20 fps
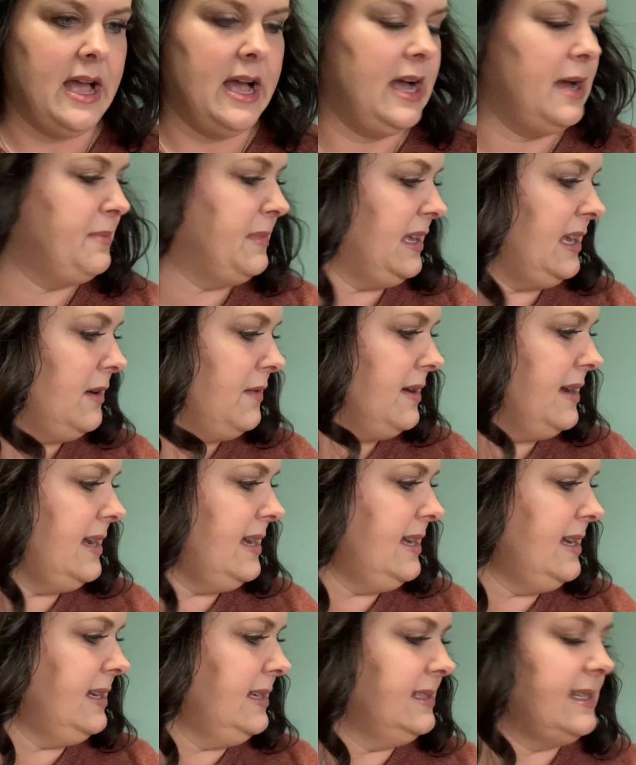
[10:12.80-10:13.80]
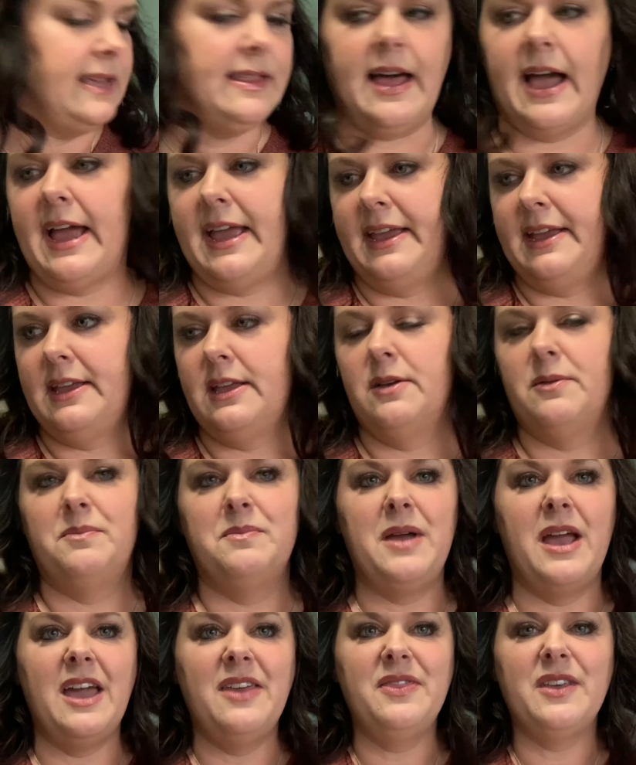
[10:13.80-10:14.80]
The earrings I like,
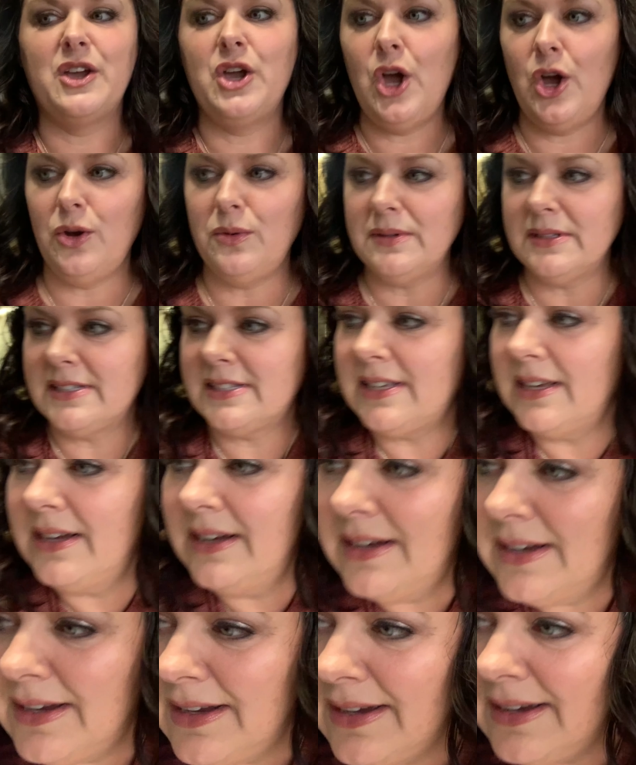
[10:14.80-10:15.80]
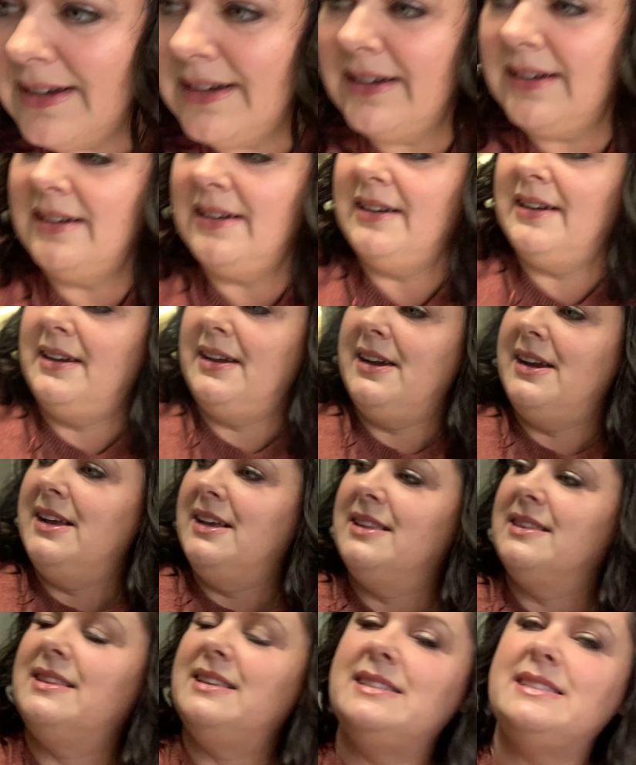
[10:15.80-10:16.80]
and the coat.
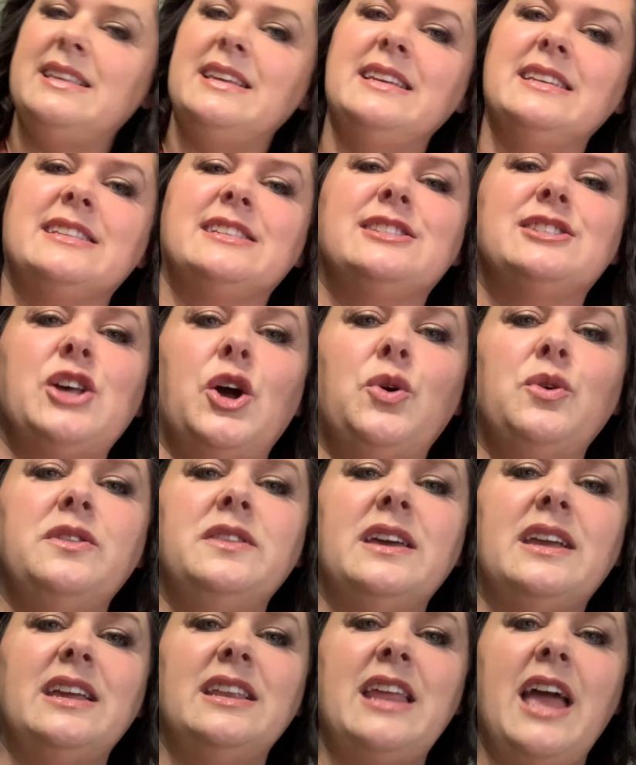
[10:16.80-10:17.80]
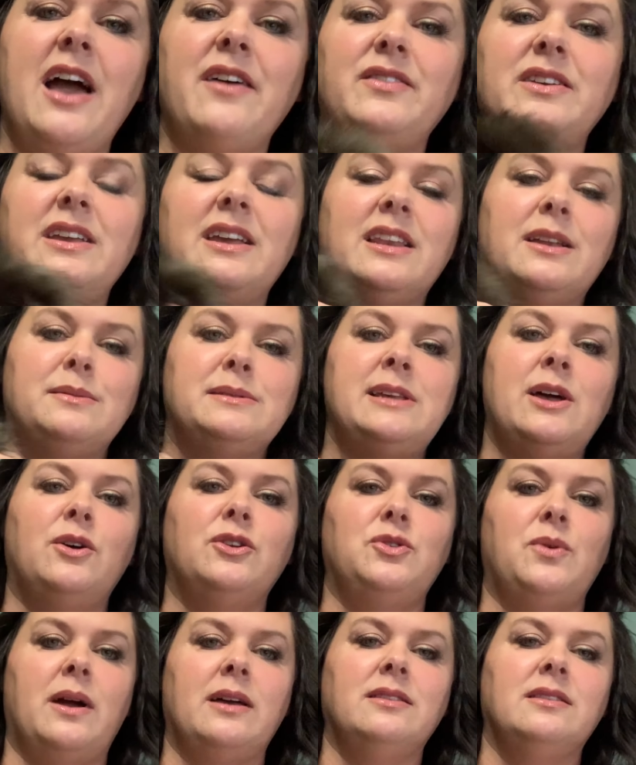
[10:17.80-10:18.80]
This thing is so thick and heavy, and I'm telling you,
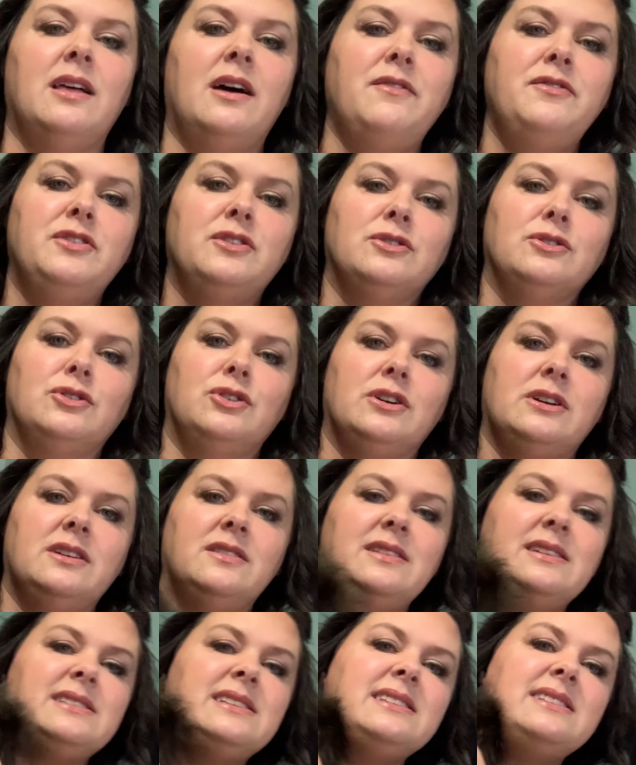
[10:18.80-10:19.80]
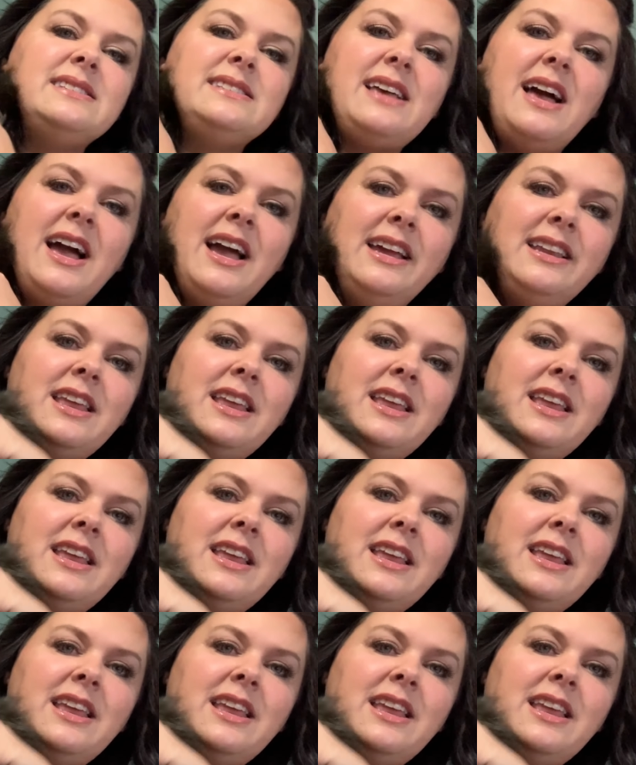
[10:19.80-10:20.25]
I love the look of this inside.